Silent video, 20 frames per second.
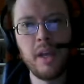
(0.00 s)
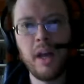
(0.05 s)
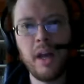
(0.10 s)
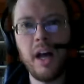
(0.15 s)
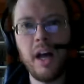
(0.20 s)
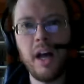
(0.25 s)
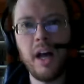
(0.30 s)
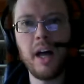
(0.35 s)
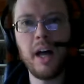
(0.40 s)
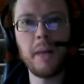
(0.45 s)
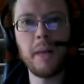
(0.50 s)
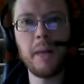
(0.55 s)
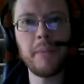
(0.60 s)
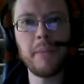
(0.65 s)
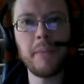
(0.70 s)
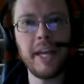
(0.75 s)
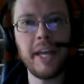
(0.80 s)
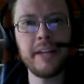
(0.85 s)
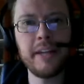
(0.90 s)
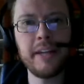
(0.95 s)

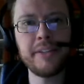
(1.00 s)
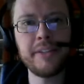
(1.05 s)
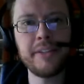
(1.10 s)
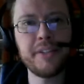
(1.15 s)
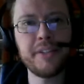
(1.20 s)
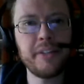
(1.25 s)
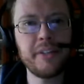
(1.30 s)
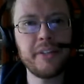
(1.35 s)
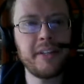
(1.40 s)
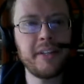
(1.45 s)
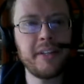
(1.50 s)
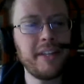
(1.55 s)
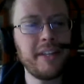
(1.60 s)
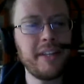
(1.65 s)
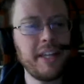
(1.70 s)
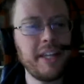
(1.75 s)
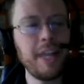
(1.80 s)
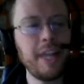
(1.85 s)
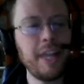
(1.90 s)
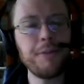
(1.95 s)
And
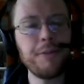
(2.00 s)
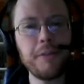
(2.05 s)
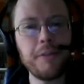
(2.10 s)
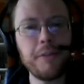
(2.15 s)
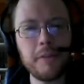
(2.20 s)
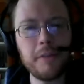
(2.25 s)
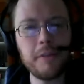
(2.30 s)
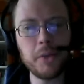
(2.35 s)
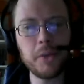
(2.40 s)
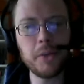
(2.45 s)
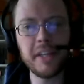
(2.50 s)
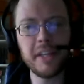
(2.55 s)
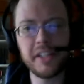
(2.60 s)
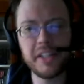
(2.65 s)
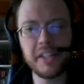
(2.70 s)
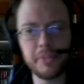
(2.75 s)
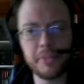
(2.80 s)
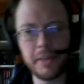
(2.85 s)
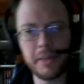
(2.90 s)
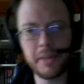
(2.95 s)
if you've ever read these
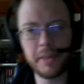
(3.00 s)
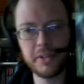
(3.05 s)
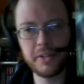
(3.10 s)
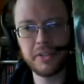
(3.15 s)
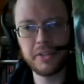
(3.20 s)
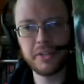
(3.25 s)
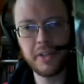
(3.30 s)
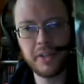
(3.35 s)
books,